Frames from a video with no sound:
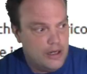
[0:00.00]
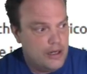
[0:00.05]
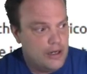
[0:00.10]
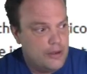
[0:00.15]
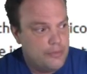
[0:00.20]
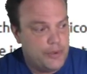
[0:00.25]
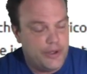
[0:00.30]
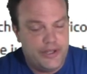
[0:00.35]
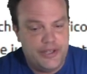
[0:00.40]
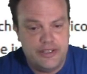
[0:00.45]

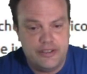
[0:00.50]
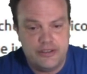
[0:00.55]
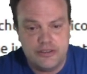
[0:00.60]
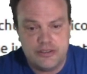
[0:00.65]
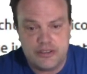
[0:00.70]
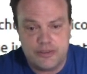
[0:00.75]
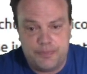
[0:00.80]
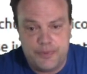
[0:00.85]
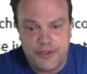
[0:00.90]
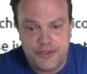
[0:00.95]
But here is
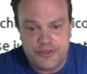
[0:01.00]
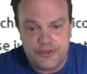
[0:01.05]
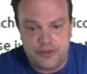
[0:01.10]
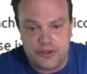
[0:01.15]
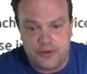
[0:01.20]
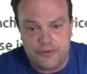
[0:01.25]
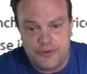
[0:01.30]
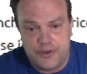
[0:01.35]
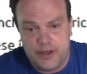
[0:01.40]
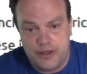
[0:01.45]
the picture
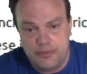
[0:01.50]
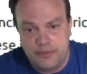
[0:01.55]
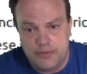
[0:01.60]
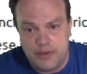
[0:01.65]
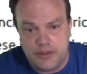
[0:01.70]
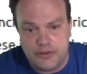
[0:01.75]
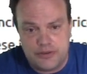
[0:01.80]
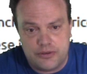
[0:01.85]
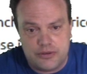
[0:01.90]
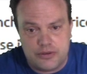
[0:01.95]
of them.
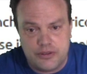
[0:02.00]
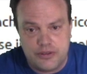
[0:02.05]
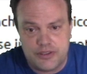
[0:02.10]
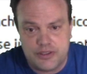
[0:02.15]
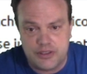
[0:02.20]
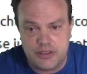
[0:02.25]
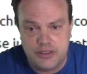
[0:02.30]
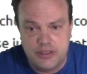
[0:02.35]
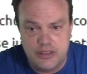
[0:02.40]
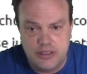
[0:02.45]
As you can
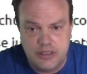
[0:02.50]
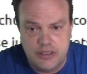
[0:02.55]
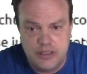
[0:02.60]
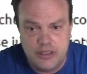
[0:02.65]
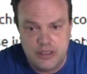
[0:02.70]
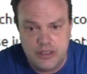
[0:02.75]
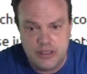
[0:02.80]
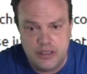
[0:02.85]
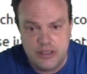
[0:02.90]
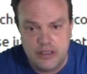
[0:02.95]
see,
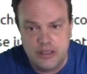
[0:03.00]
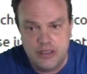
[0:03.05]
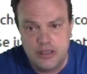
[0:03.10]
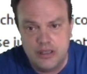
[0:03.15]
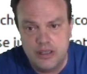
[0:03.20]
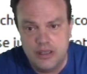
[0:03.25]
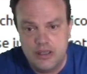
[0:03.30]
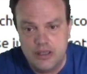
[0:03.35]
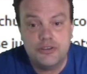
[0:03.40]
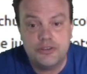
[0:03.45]

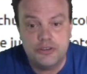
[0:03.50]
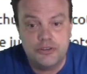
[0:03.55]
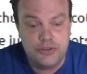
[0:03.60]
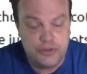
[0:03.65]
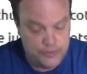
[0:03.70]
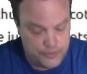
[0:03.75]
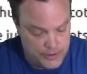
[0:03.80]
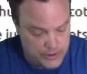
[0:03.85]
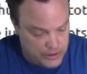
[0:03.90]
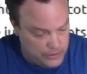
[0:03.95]
should do
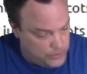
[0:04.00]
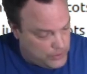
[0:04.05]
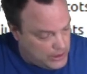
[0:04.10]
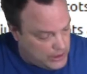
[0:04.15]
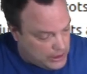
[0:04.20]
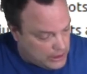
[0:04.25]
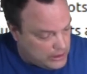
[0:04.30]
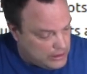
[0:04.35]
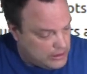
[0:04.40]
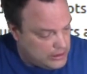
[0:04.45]
very
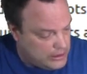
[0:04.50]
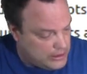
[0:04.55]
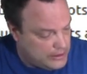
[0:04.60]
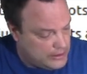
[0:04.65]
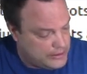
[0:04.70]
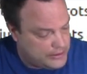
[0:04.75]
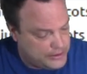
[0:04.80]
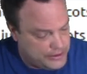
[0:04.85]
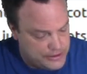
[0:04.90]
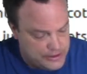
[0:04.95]
well.
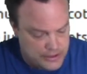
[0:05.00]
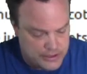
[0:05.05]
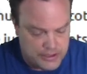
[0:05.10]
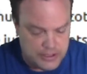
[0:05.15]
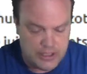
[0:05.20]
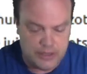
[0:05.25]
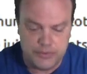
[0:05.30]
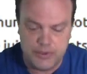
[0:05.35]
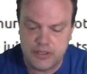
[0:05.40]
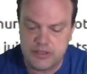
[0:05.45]
Does it
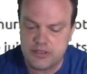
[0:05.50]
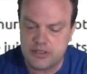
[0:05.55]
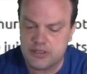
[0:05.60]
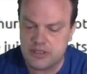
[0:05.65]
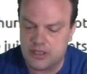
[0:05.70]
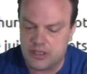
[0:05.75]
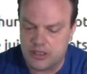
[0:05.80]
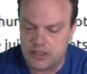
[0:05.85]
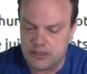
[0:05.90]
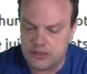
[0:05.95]
tell me the
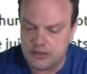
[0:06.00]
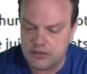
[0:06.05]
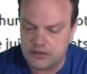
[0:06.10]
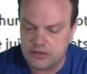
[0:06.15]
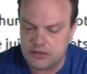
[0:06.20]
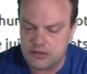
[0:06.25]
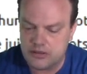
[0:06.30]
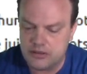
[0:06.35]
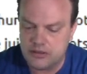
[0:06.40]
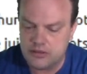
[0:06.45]
size?